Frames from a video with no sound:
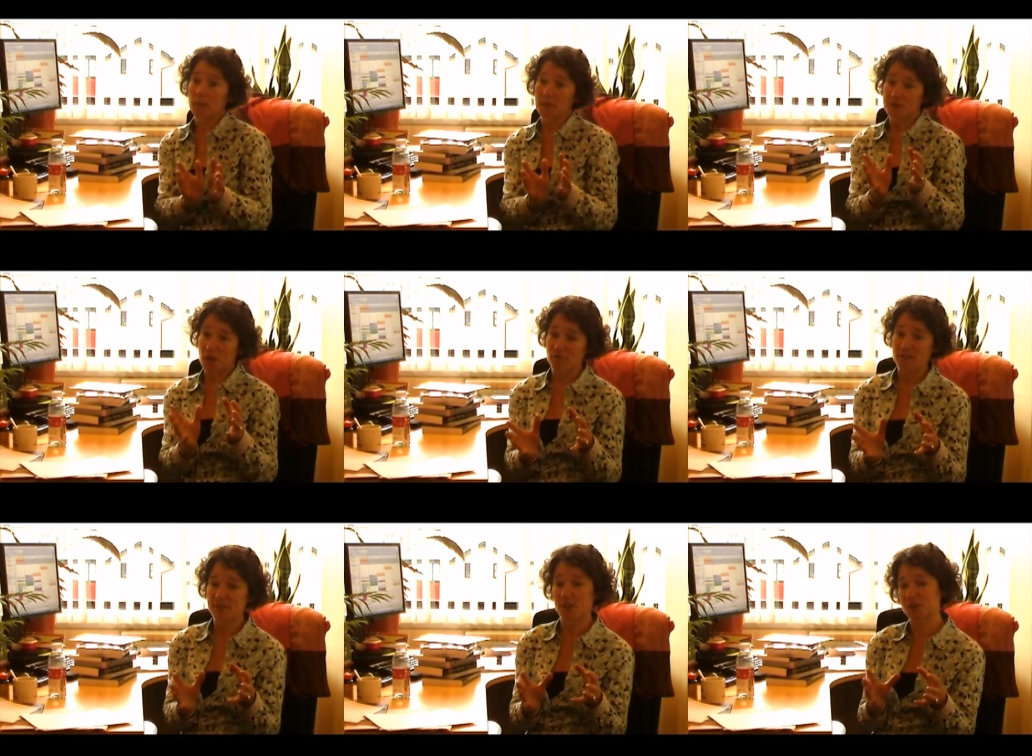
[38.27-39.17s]
because our
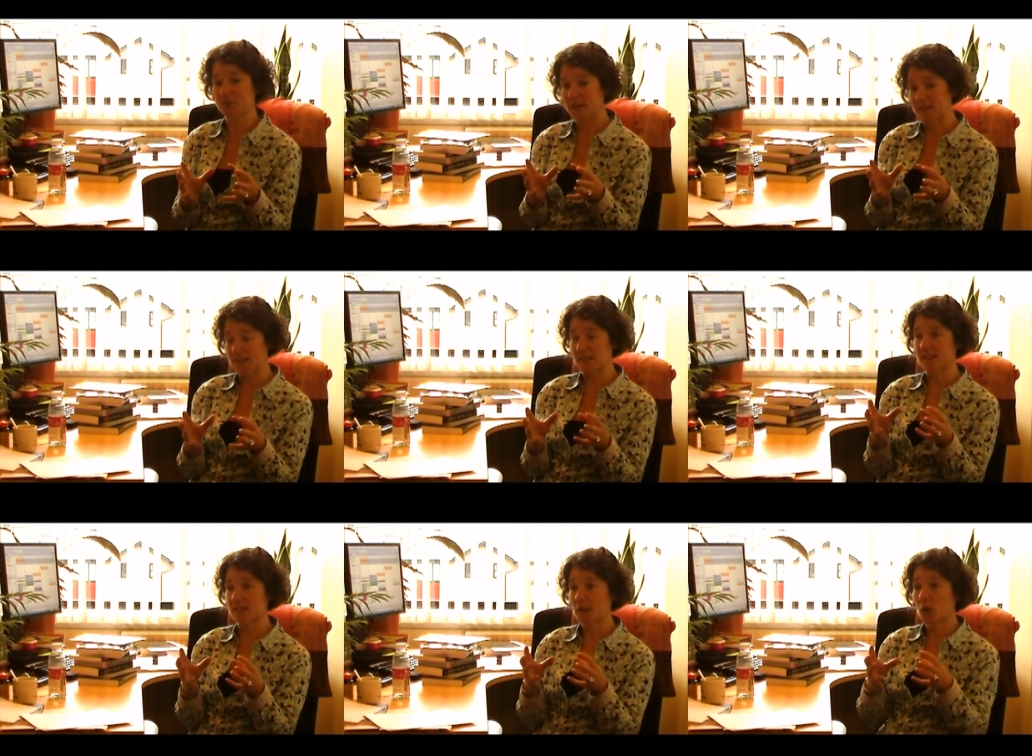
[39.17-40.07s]
research
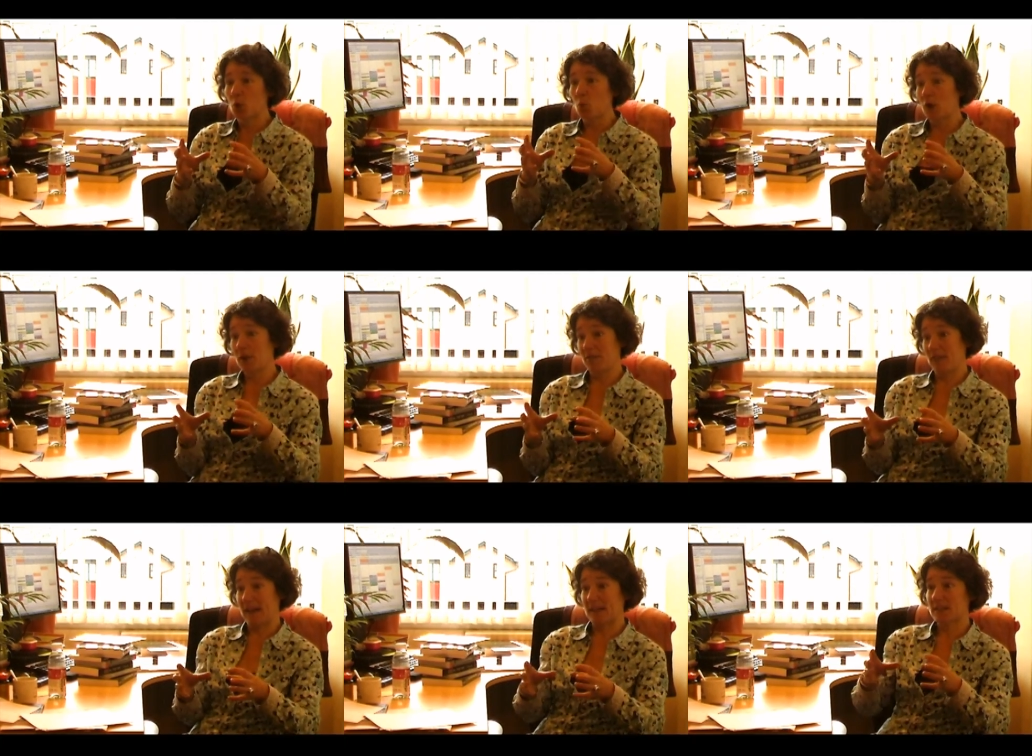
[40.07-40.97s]
findings were
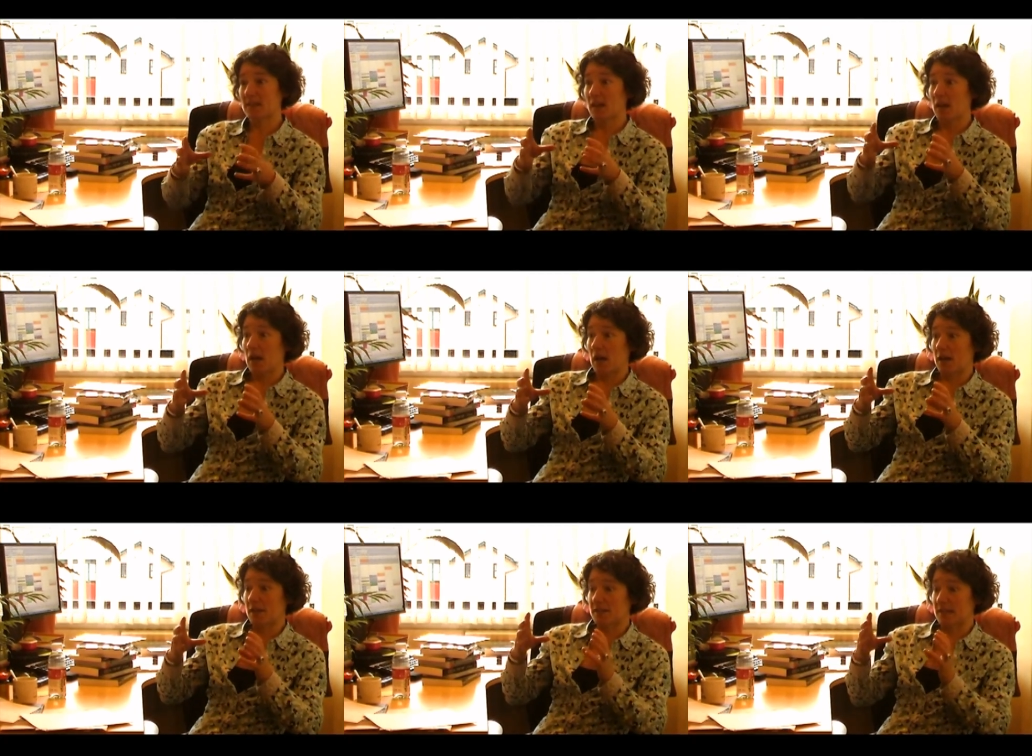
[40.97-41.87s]
that
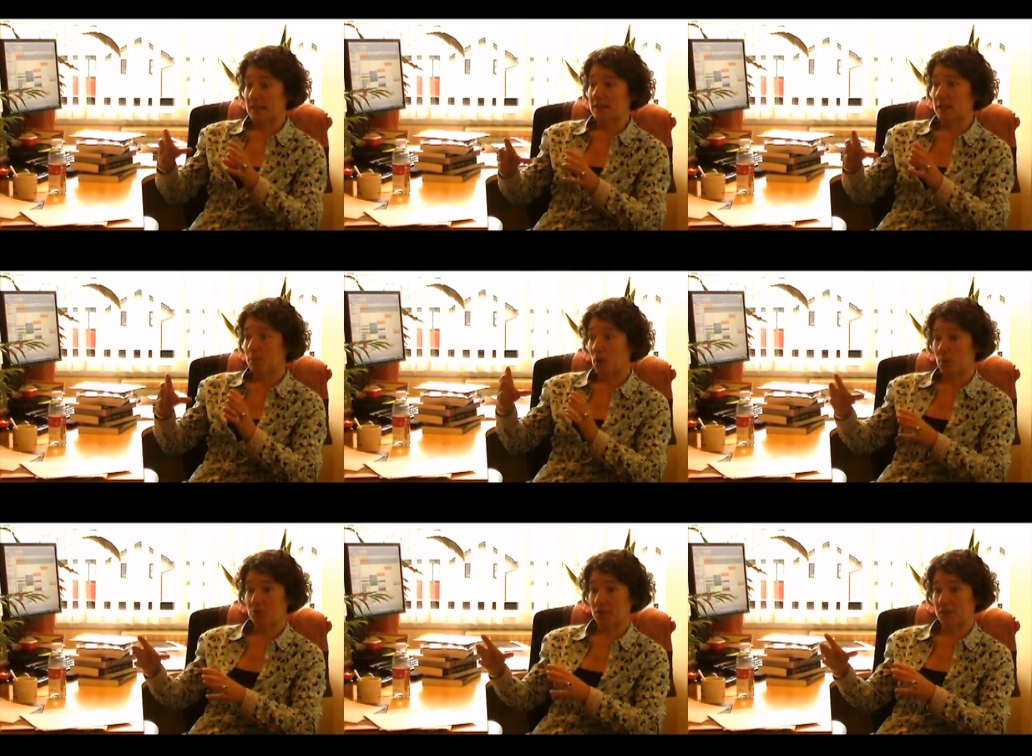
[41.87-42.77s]
sending
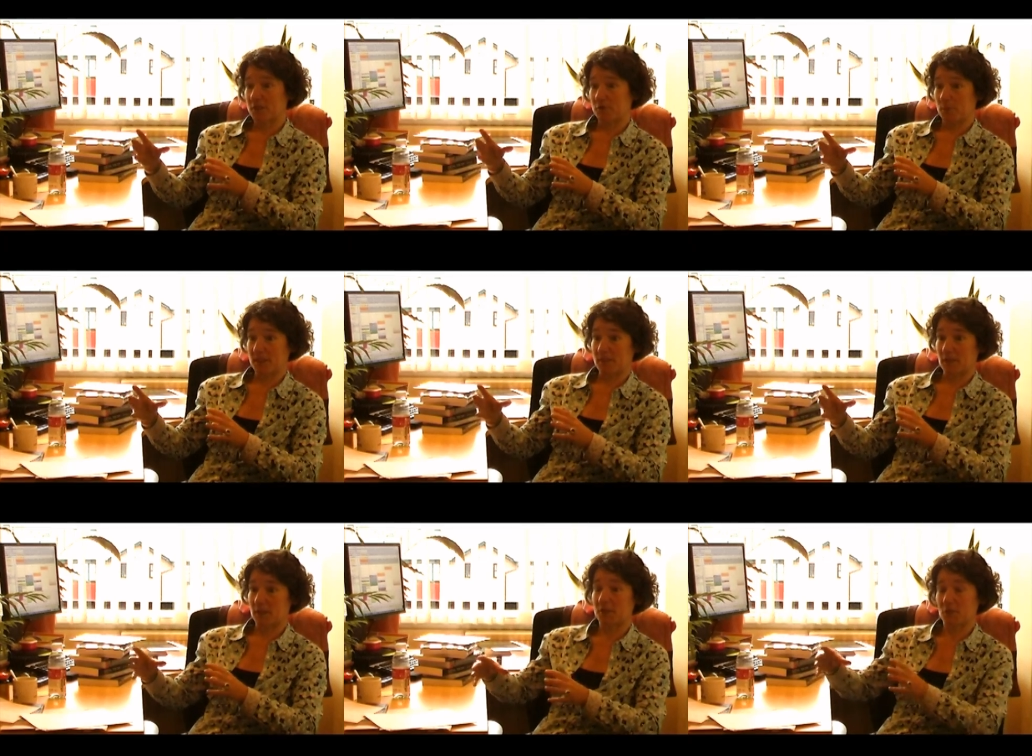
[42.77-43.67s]
perpetrators of domestic
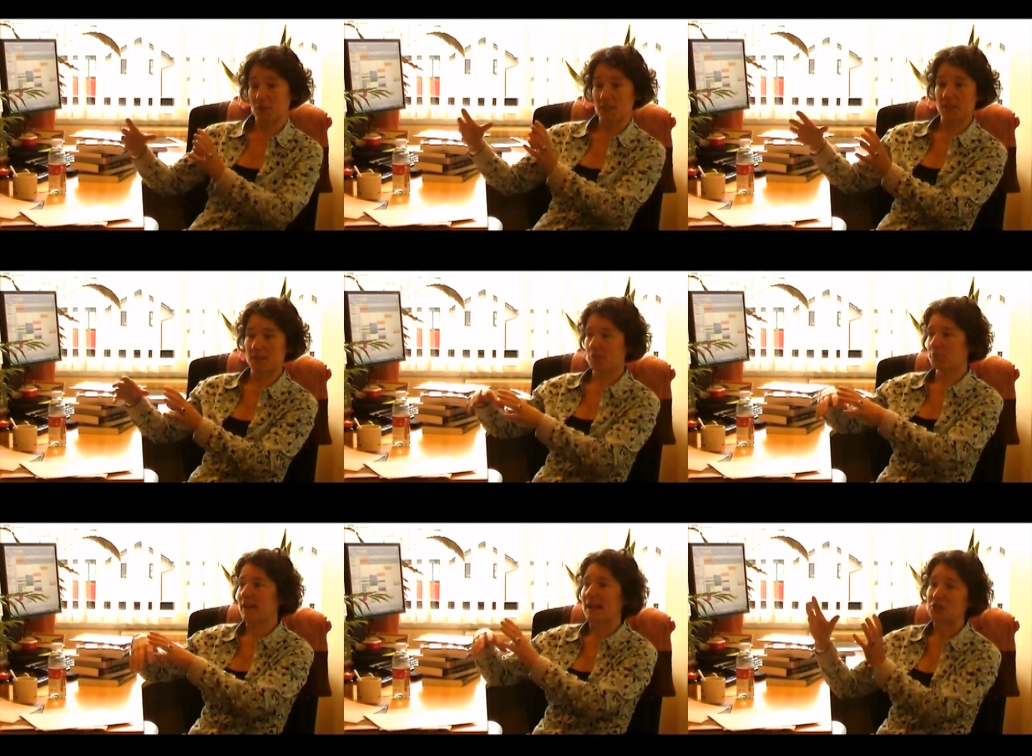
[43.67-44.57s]
violence on these
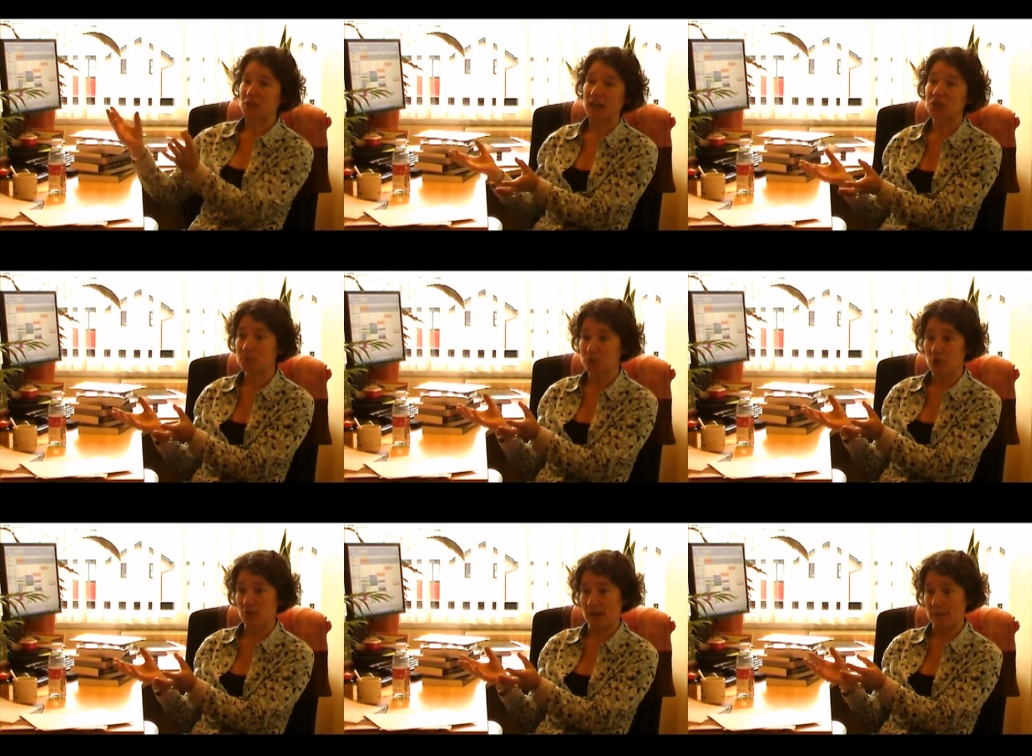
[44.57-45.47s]
re-education
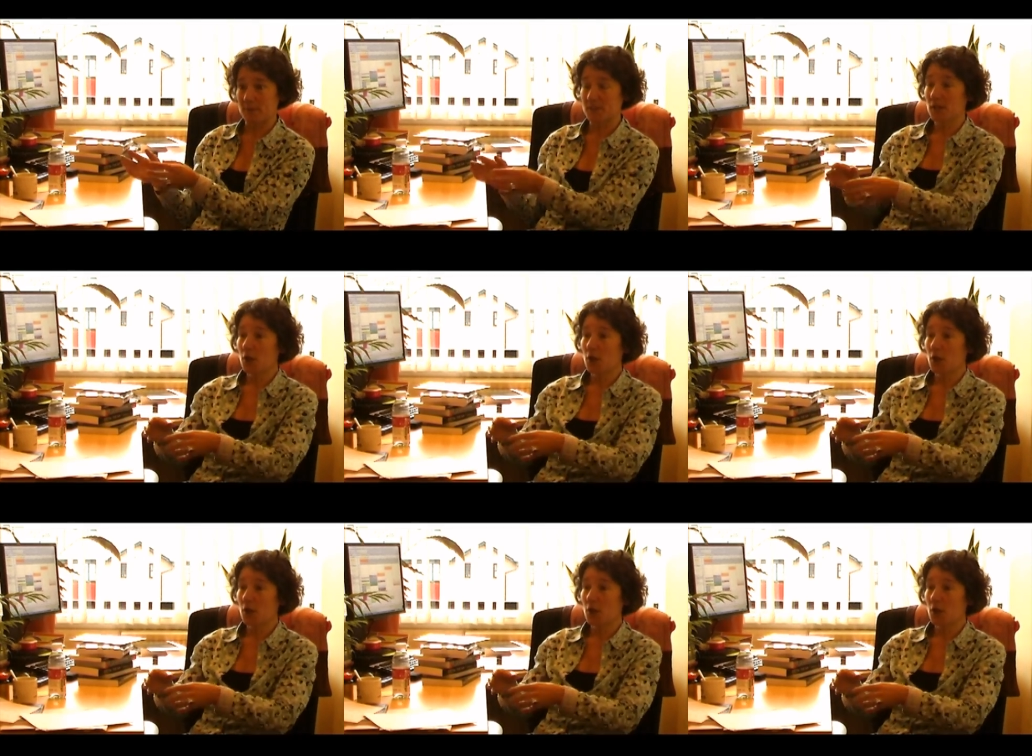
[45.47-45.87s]
programmes